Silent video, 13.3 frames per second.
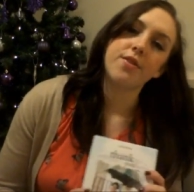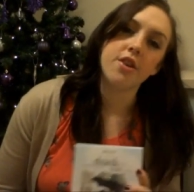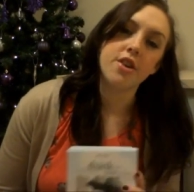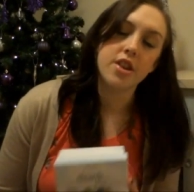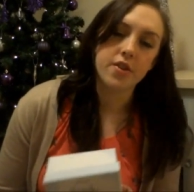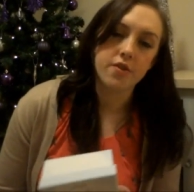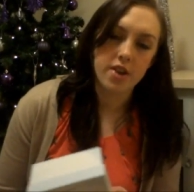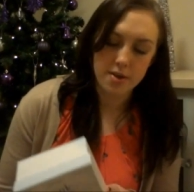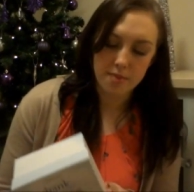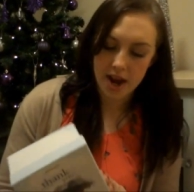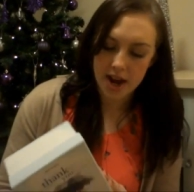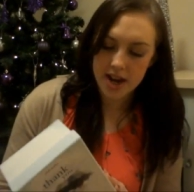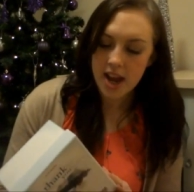for another friend of
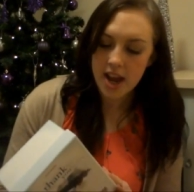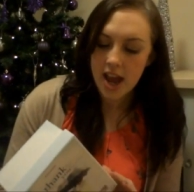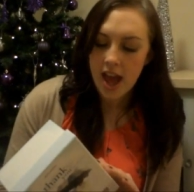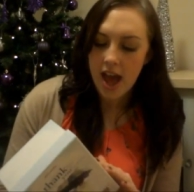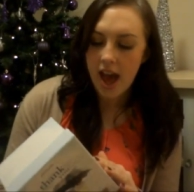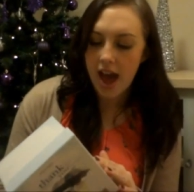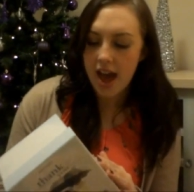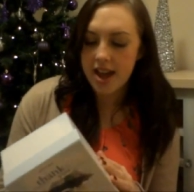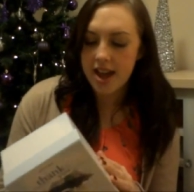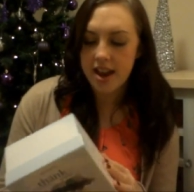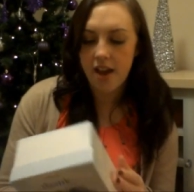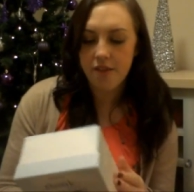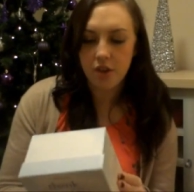mine,
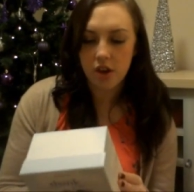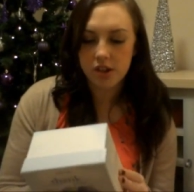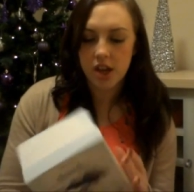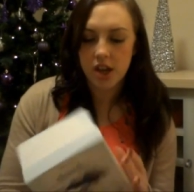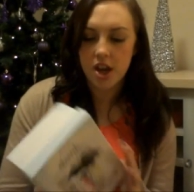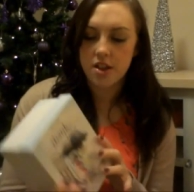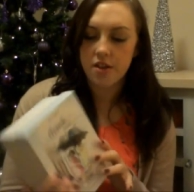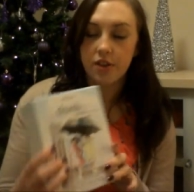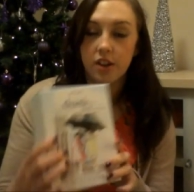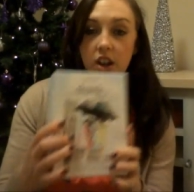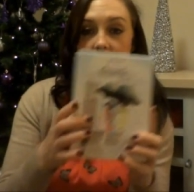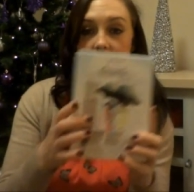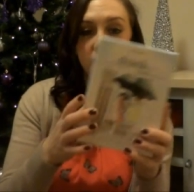and I've got her the
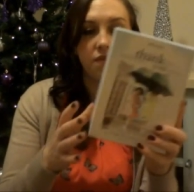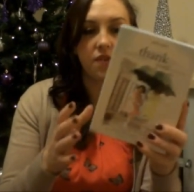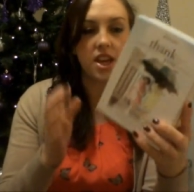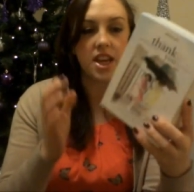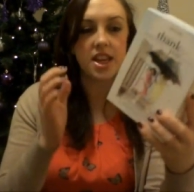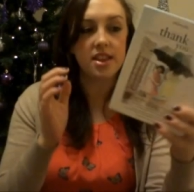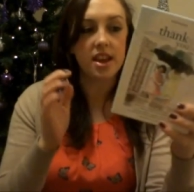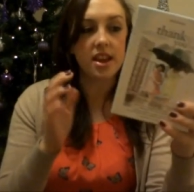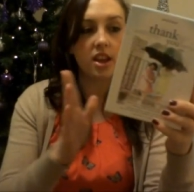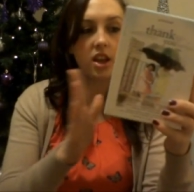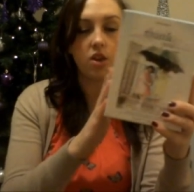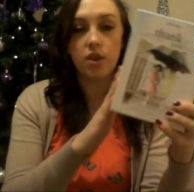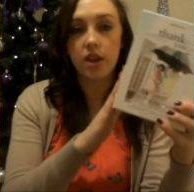Philosophy
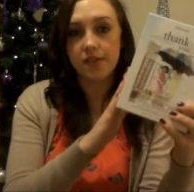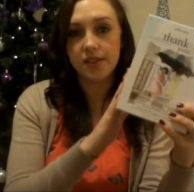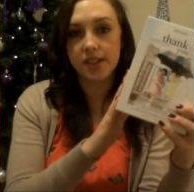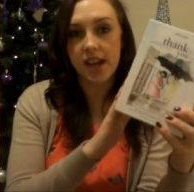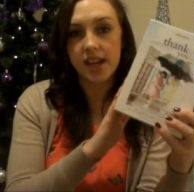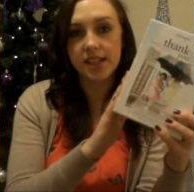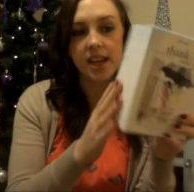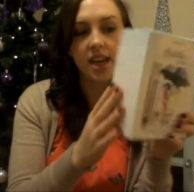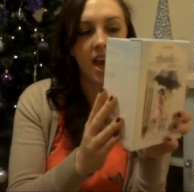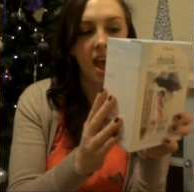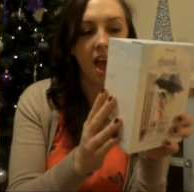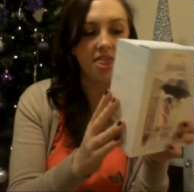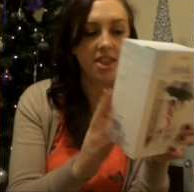Thank You gift set,
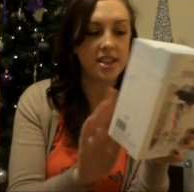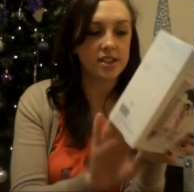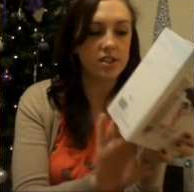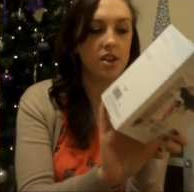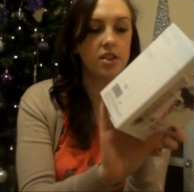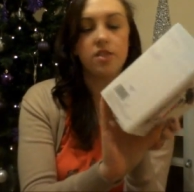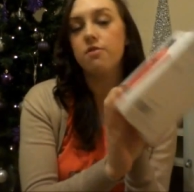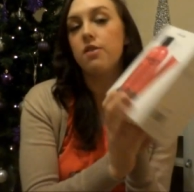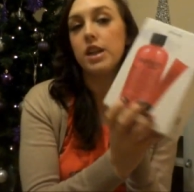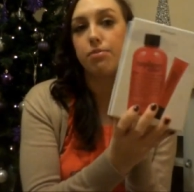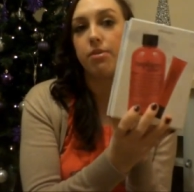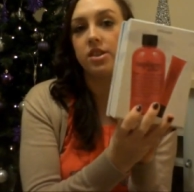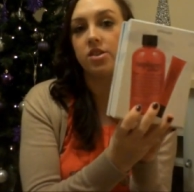and this has got the
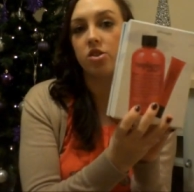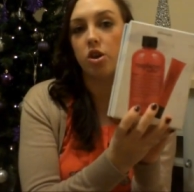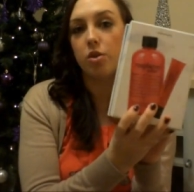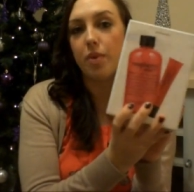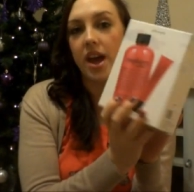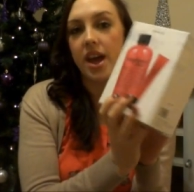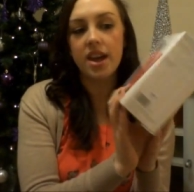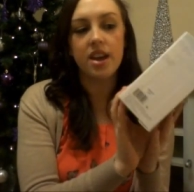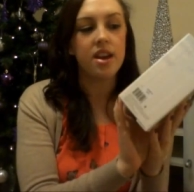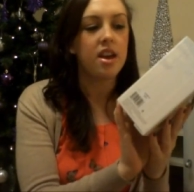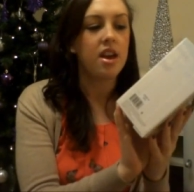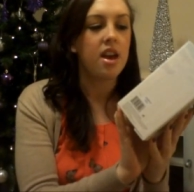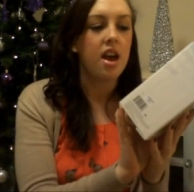Raspberry Sorbet
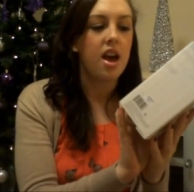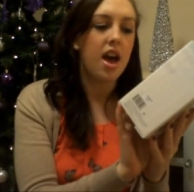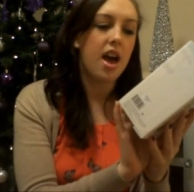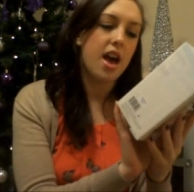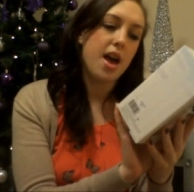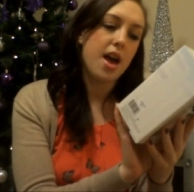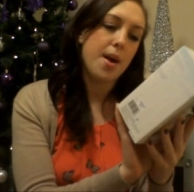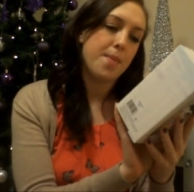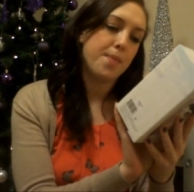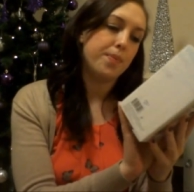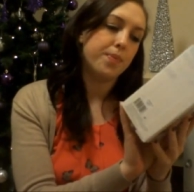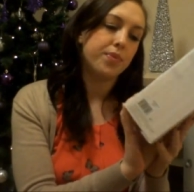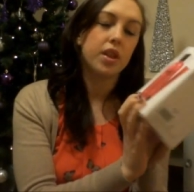
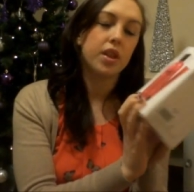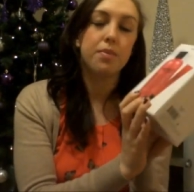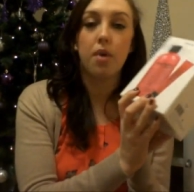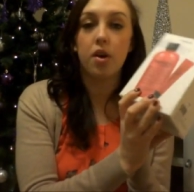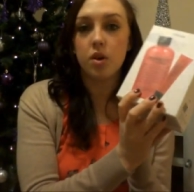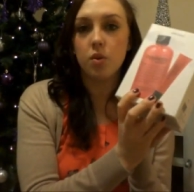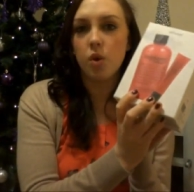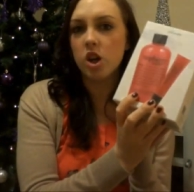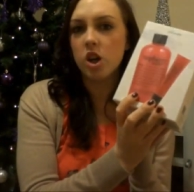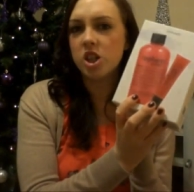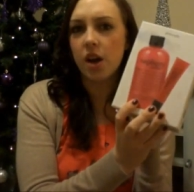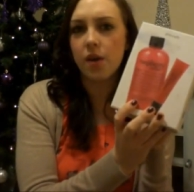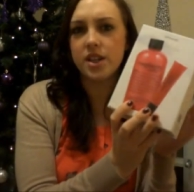body
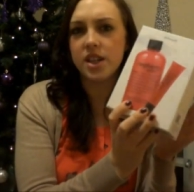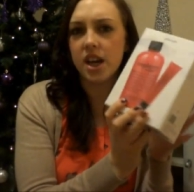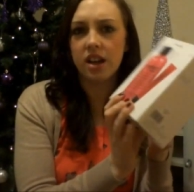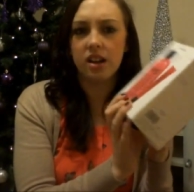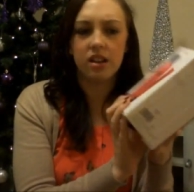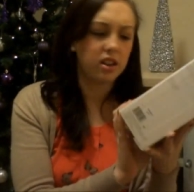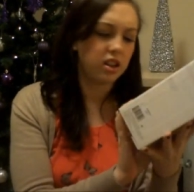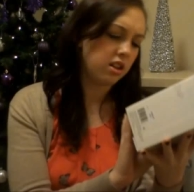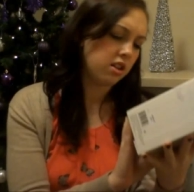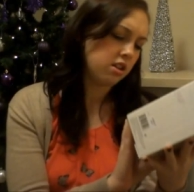wash, shower gel,